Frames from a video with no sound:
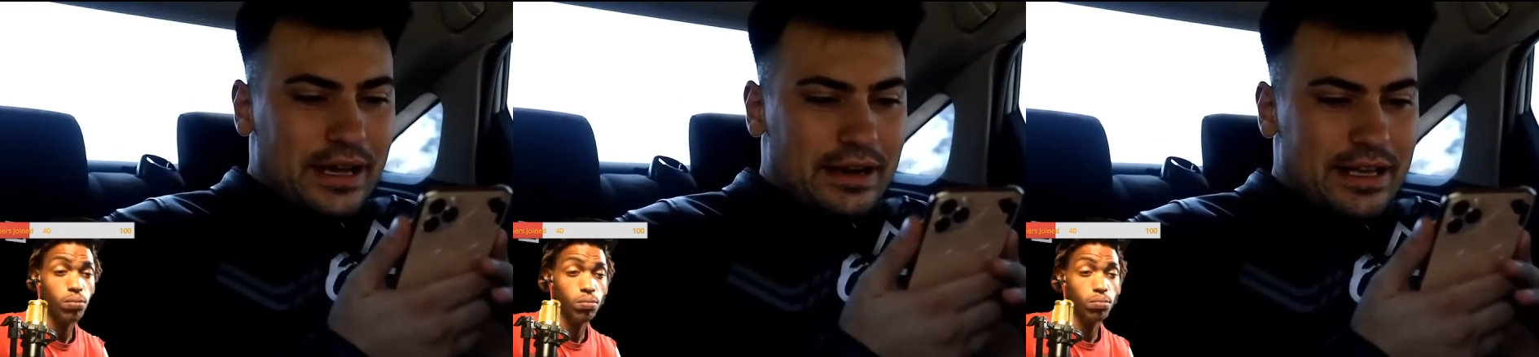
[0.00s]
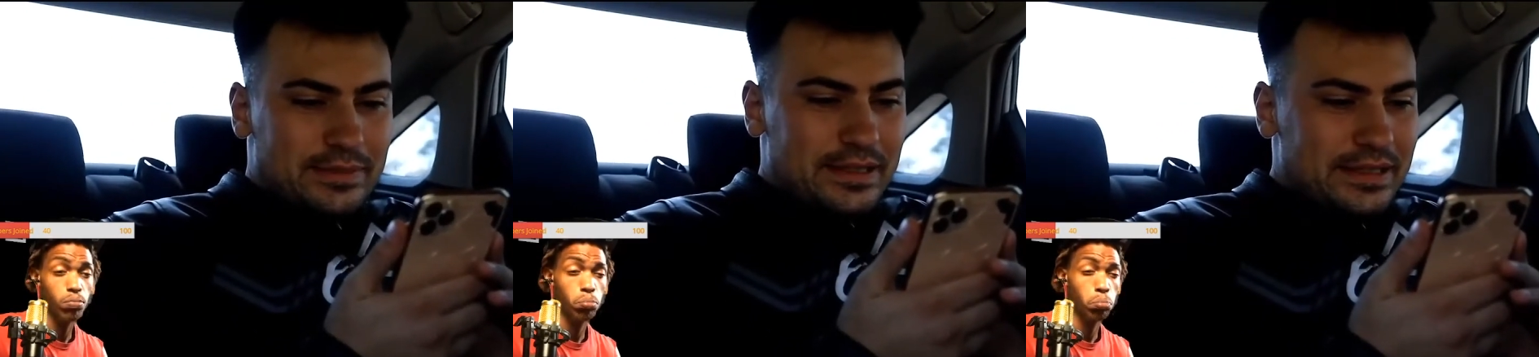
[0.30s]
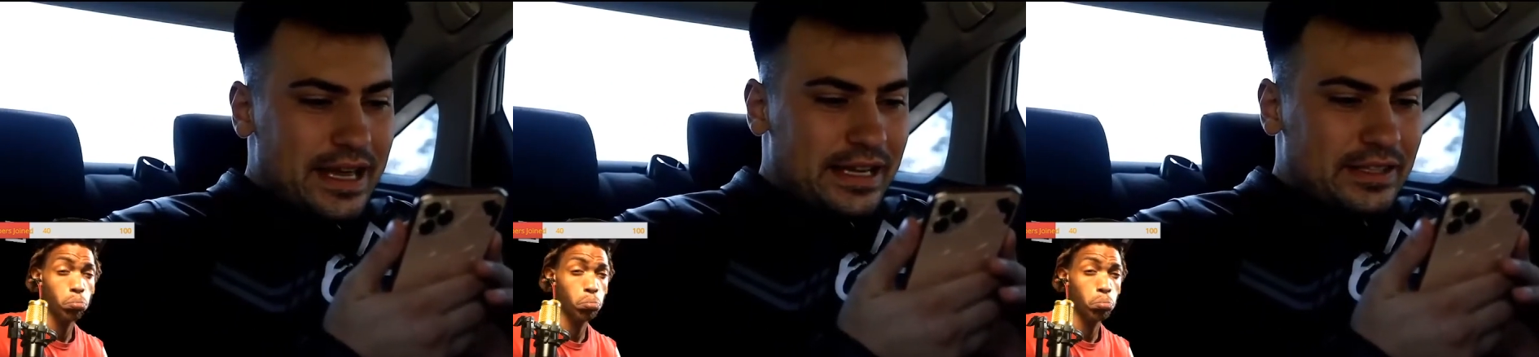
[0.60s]
Speaker 1: has been
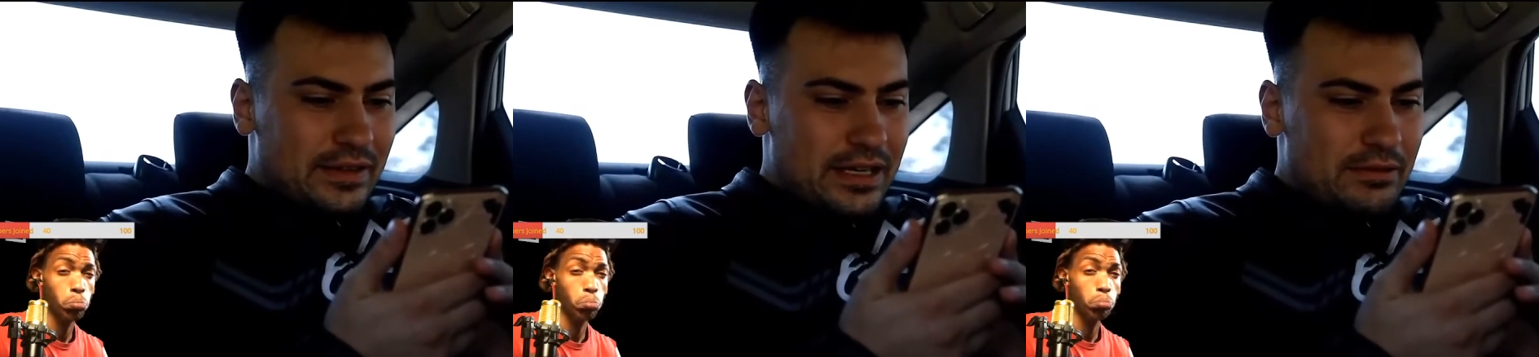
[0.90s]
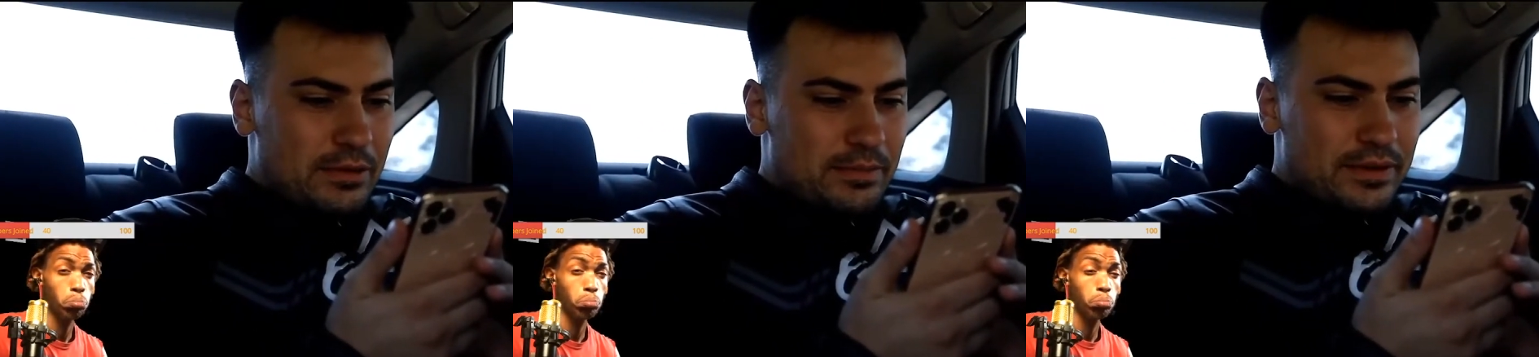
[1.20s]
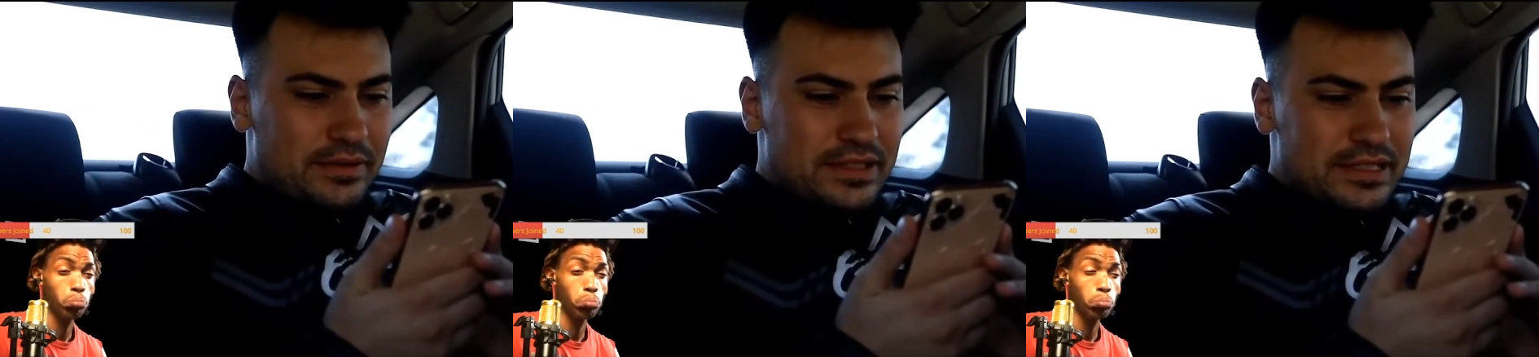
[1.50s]
deactivated. We
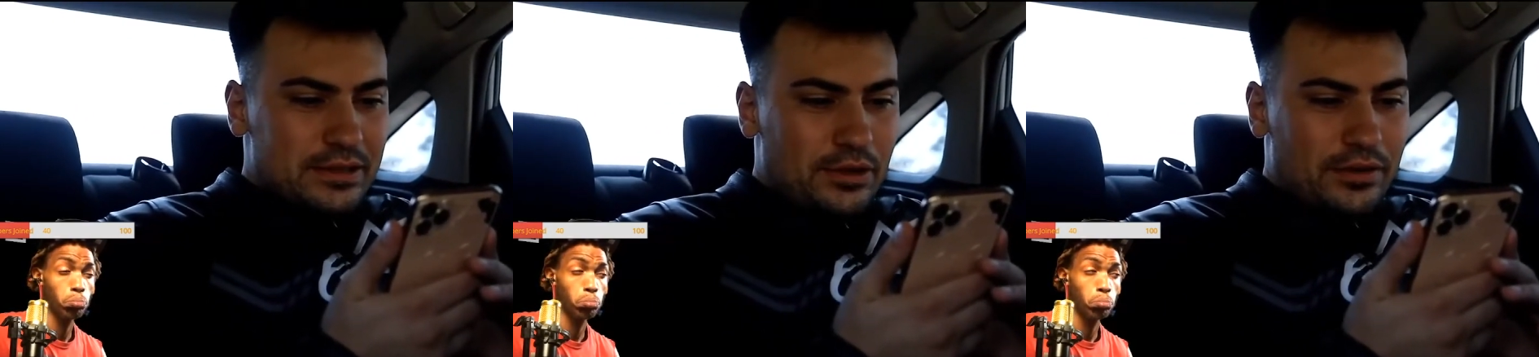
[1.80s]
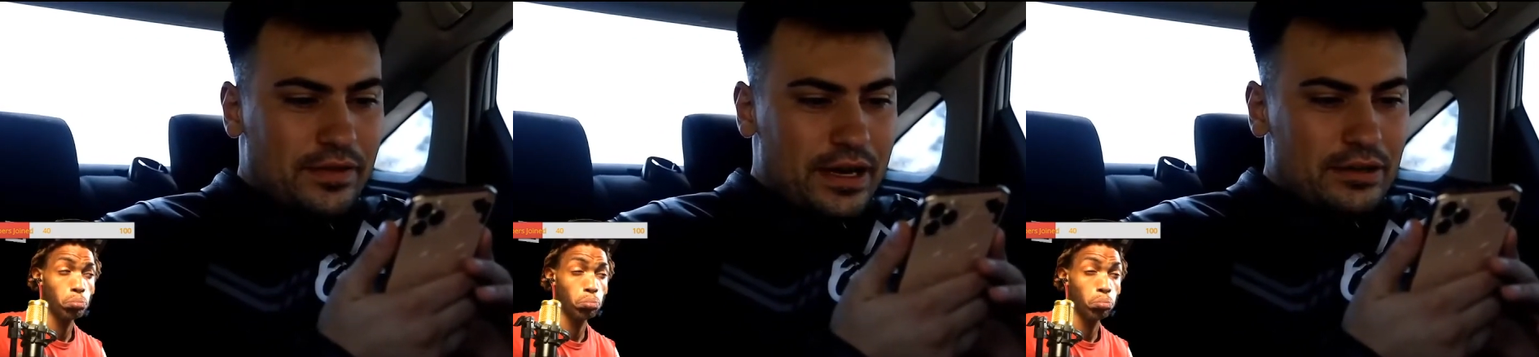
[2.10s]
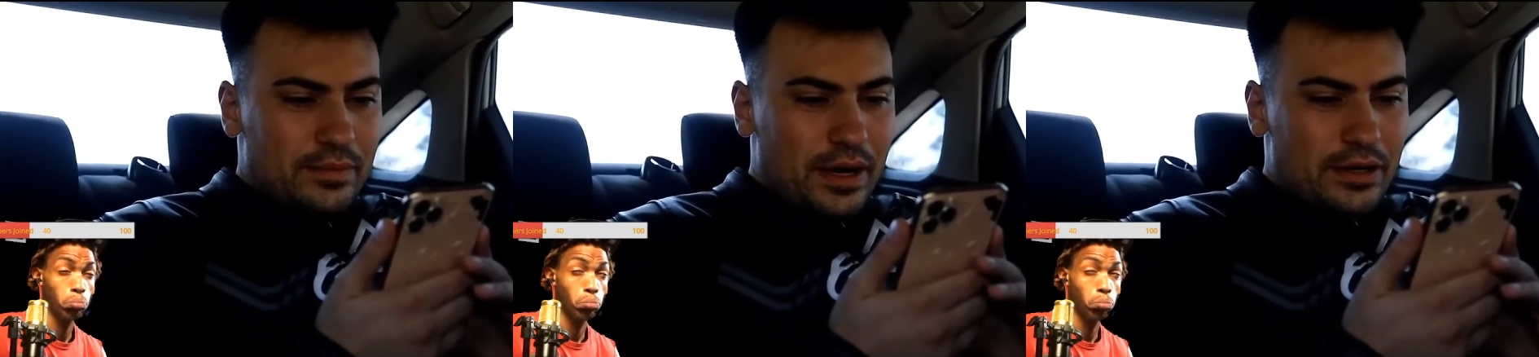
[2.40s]
previously notified you
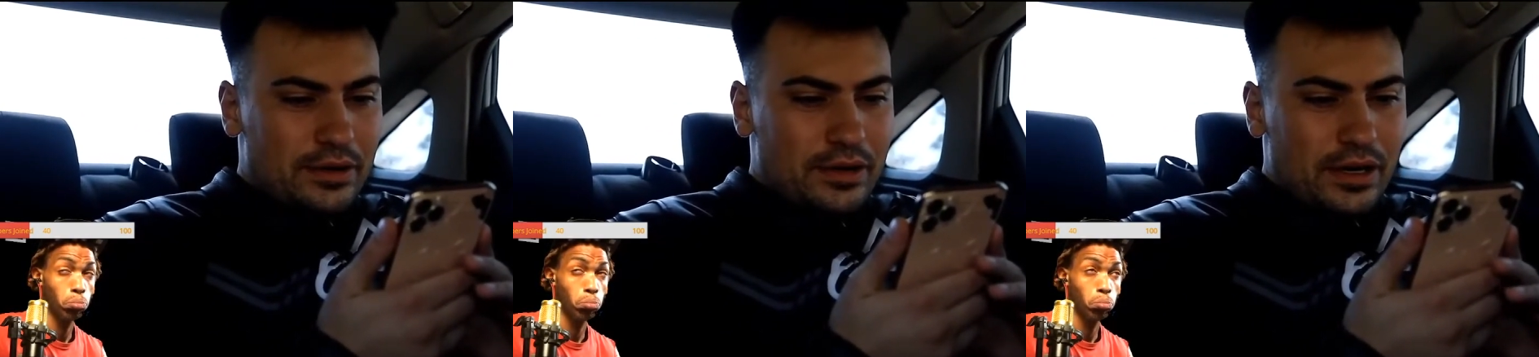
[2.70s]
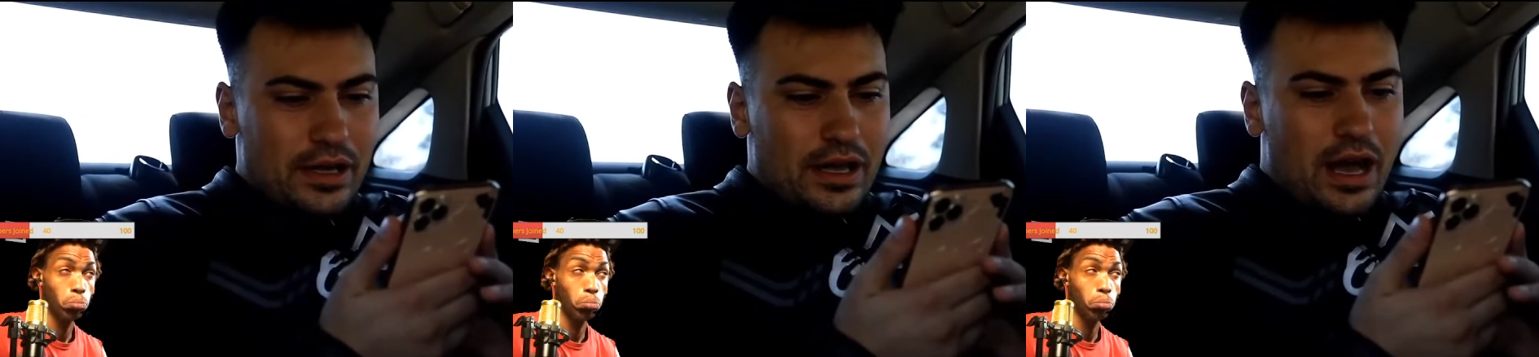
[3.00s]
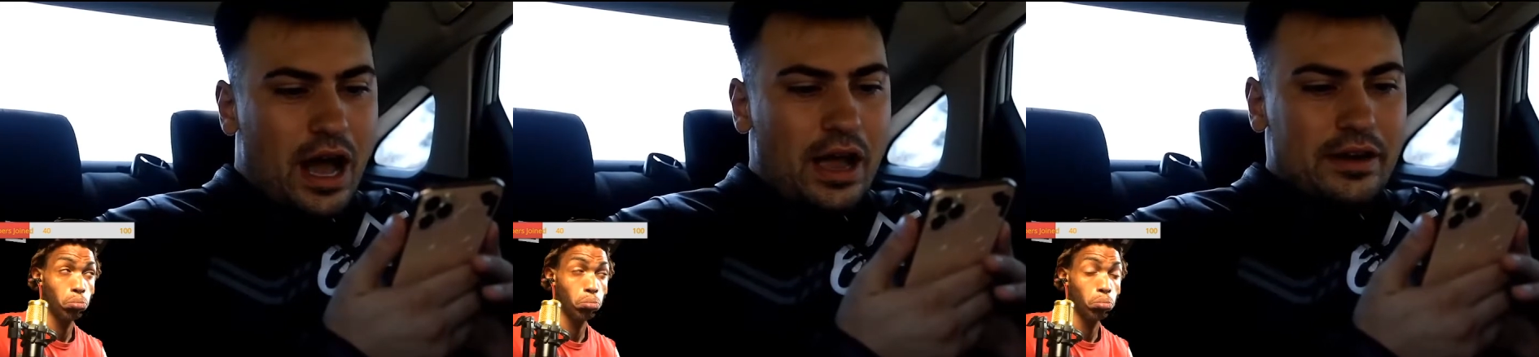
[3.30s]
about your
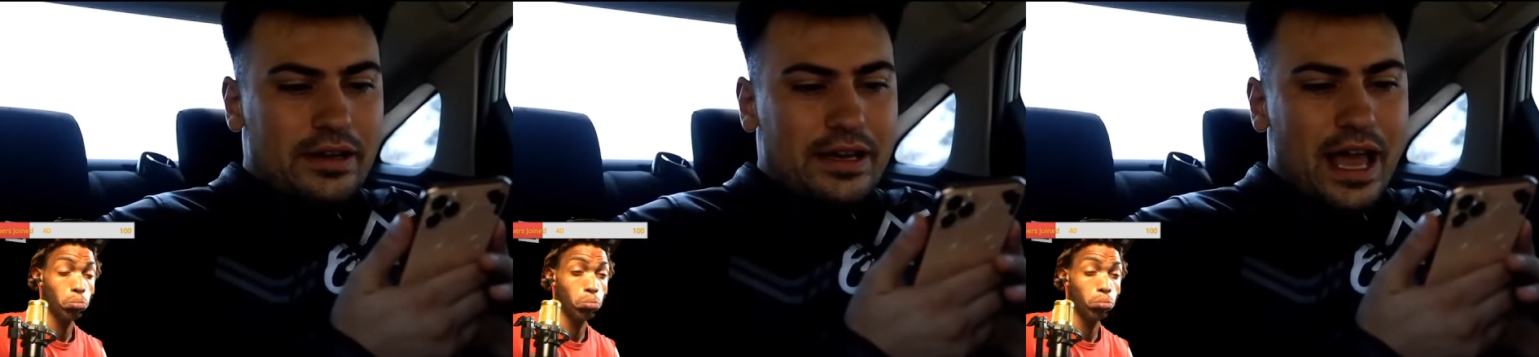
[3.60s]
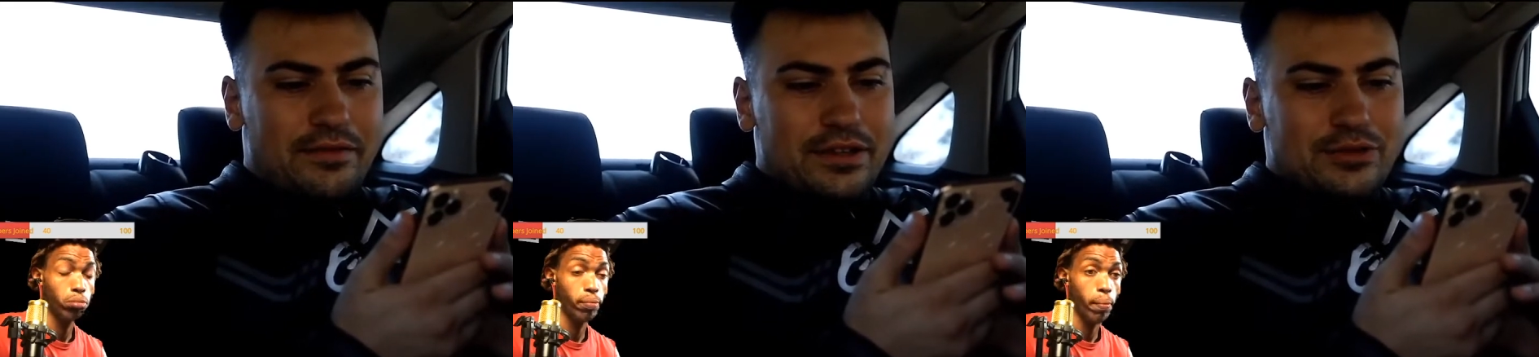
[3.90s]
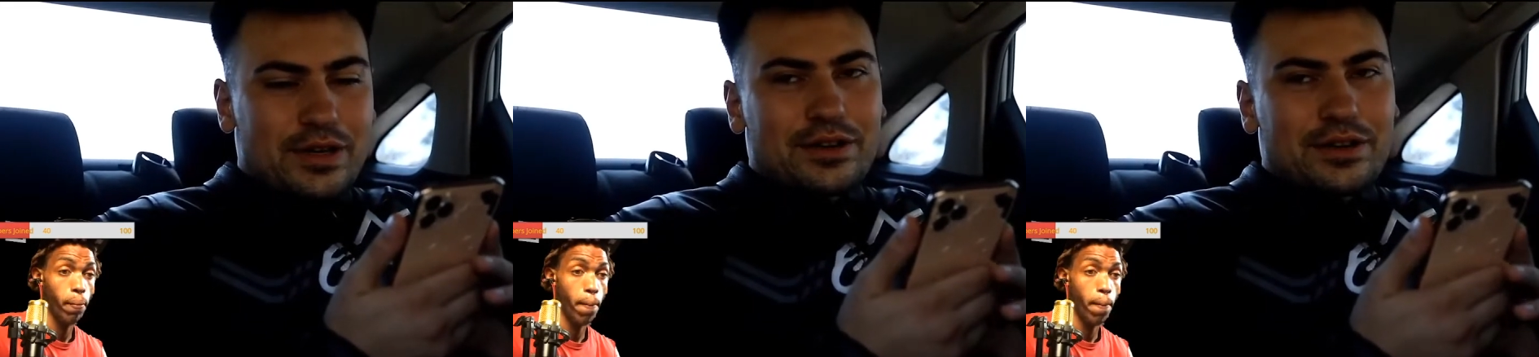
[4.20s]
higher than average rate of